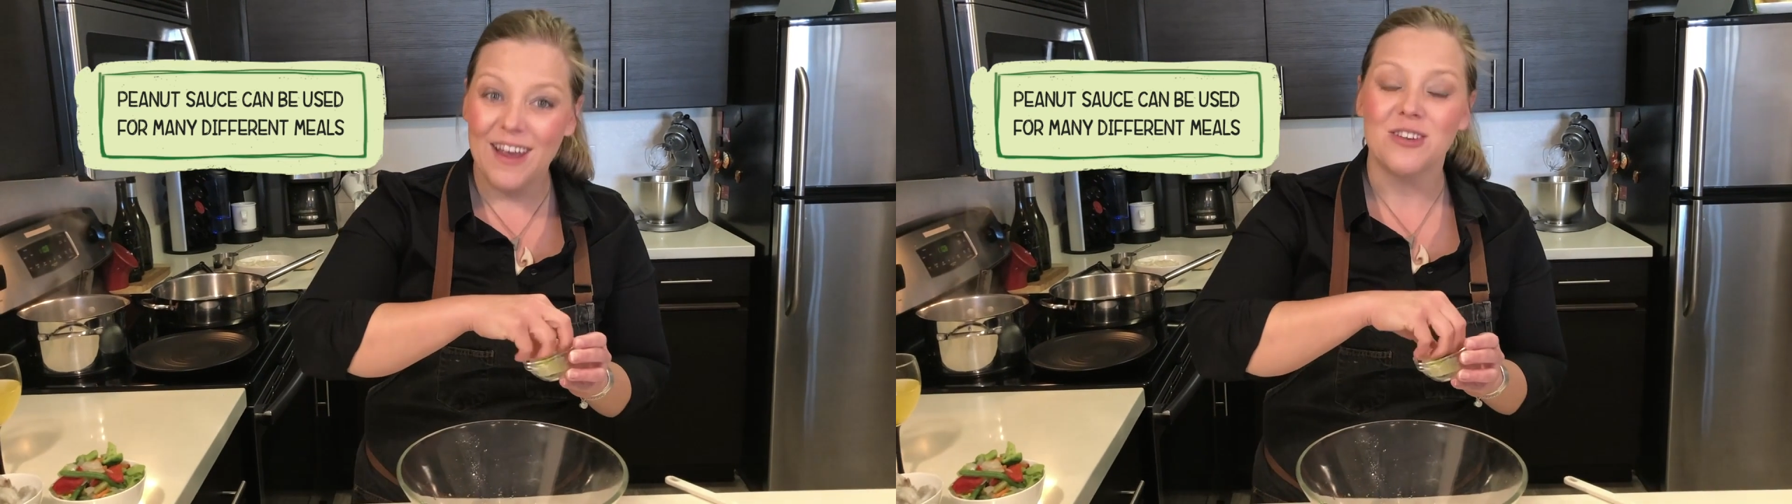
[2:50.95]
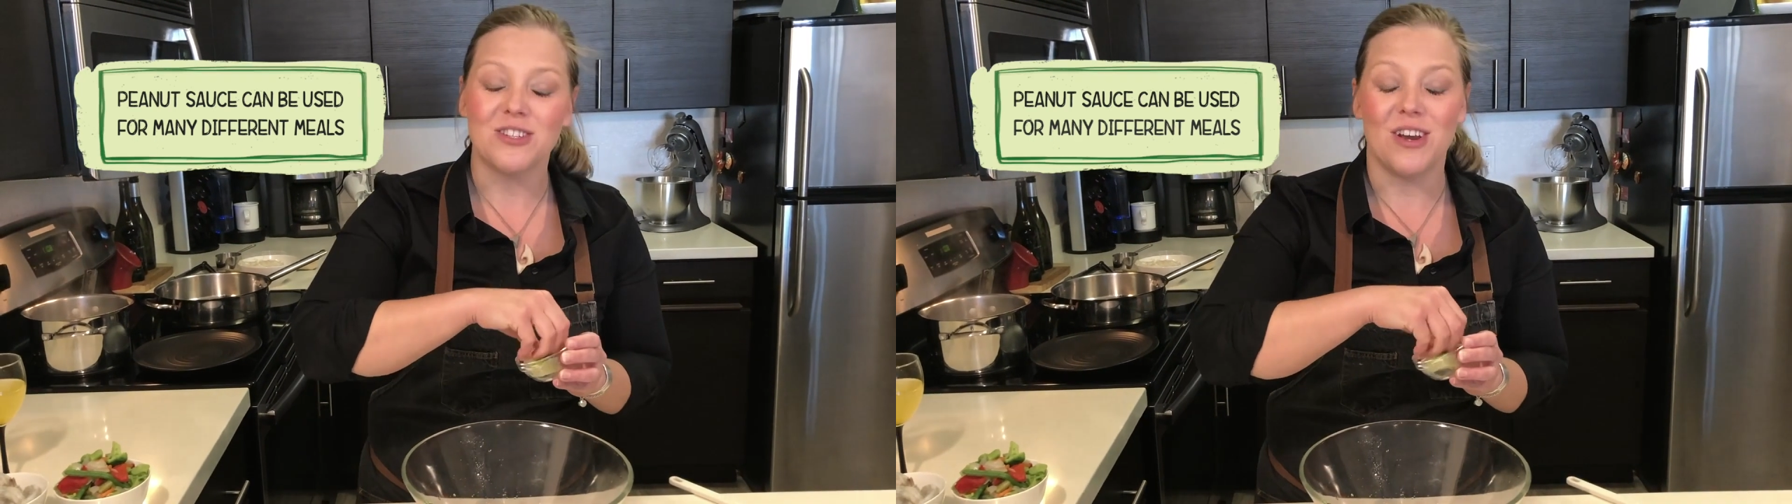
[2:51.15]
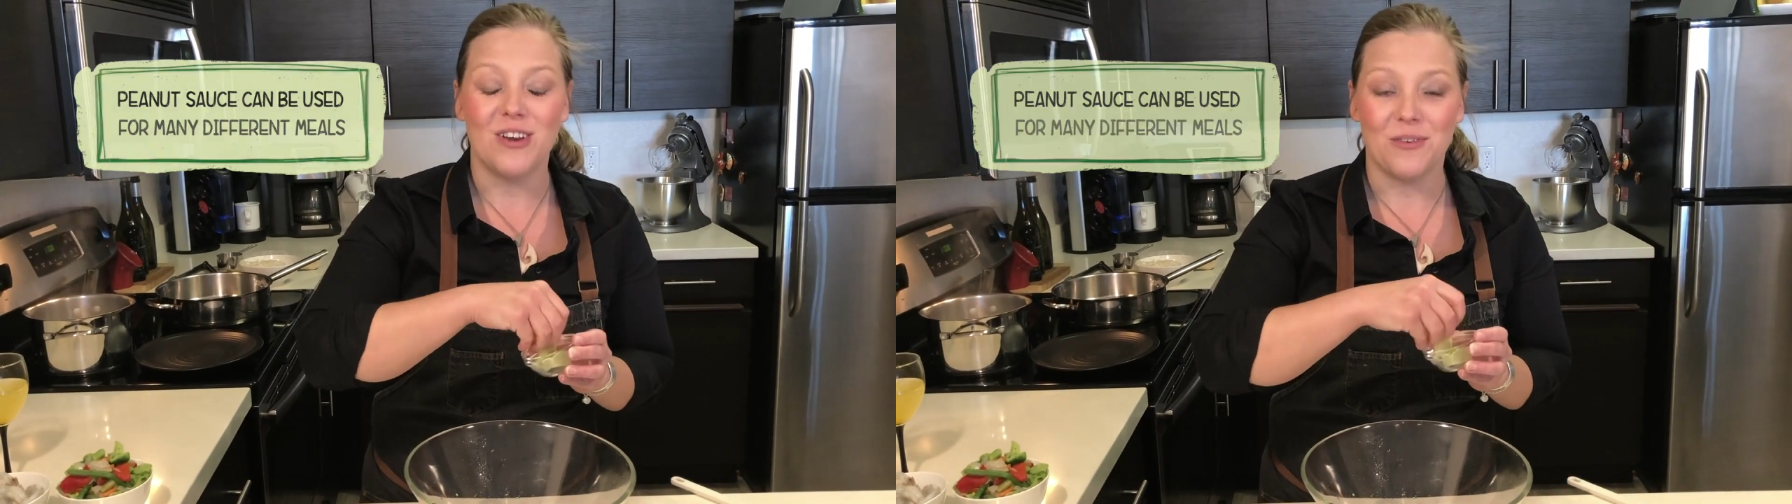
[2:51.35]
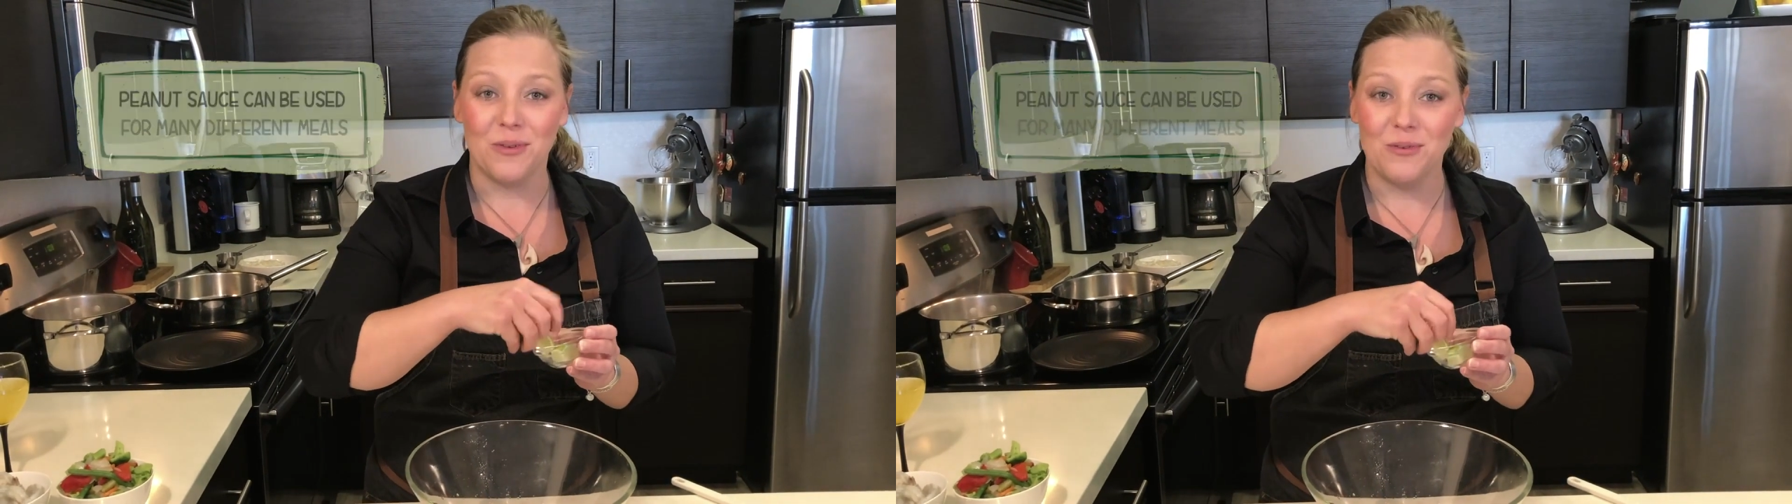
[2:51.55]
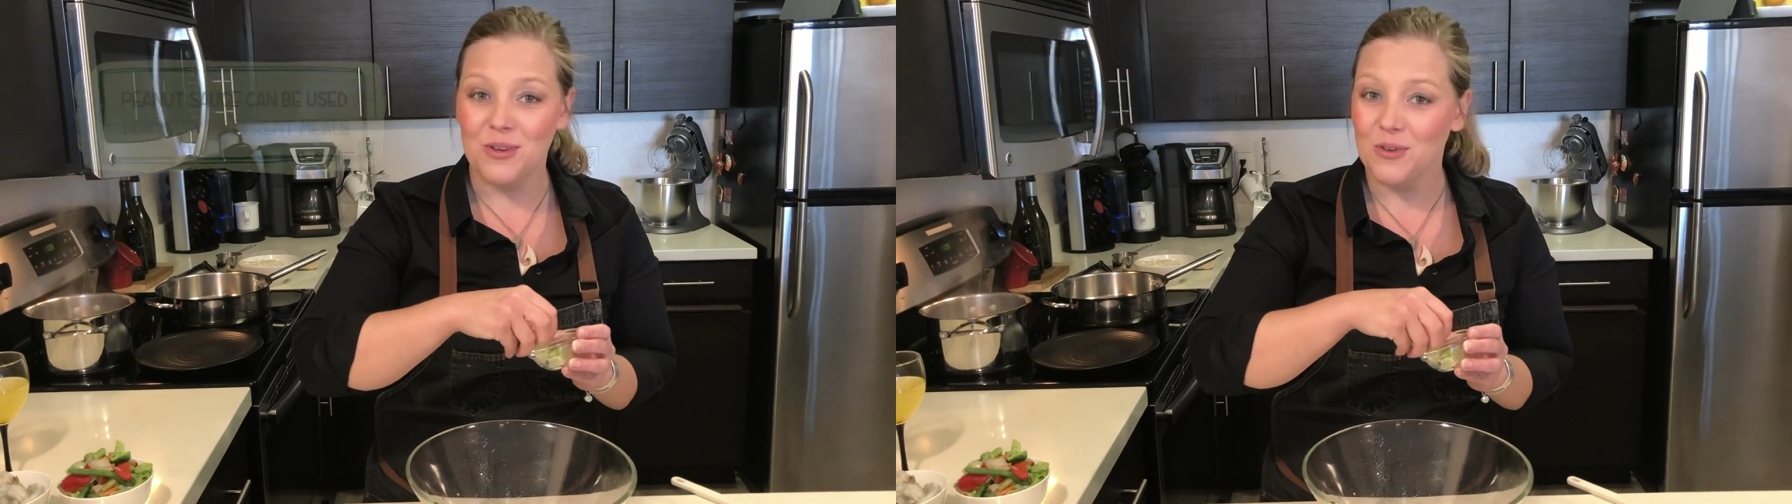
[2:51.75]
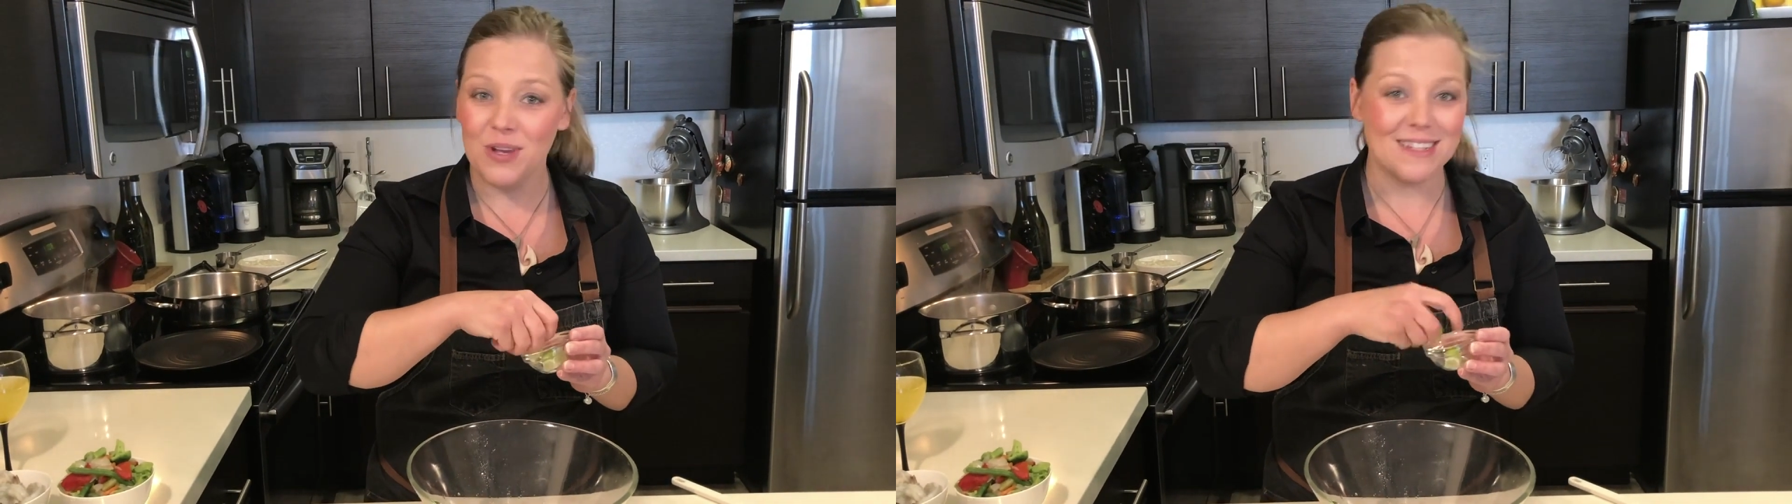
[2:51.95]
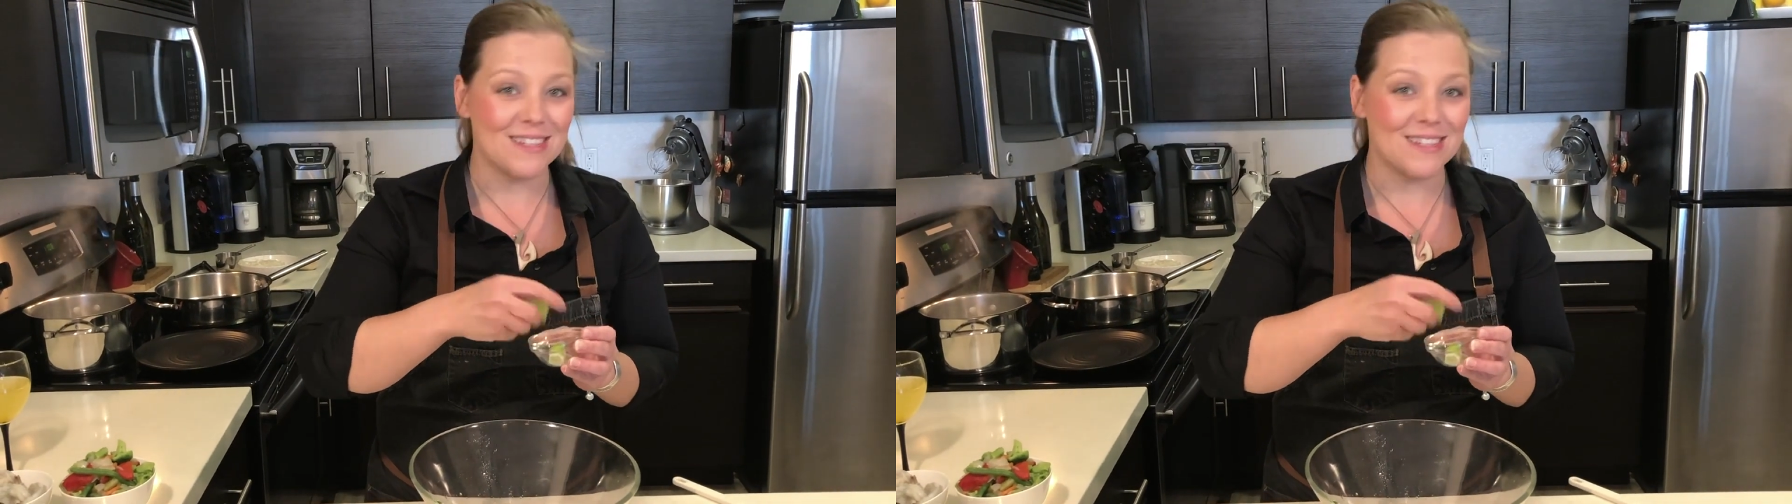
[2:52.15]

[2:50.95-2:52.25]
which I know you do because